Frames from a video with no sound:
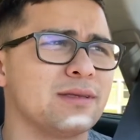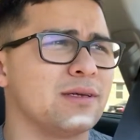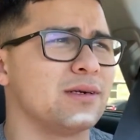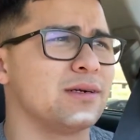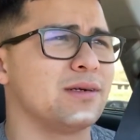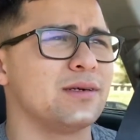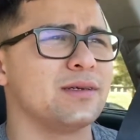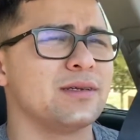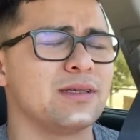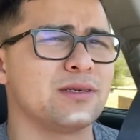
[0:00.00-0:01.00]

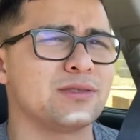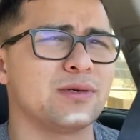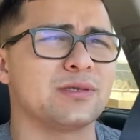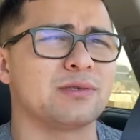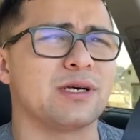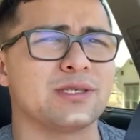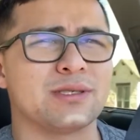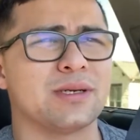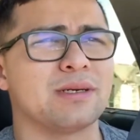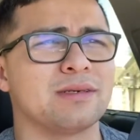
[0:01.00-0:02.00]
there's always trash
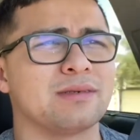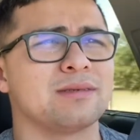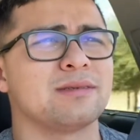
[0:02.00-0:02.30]
talking,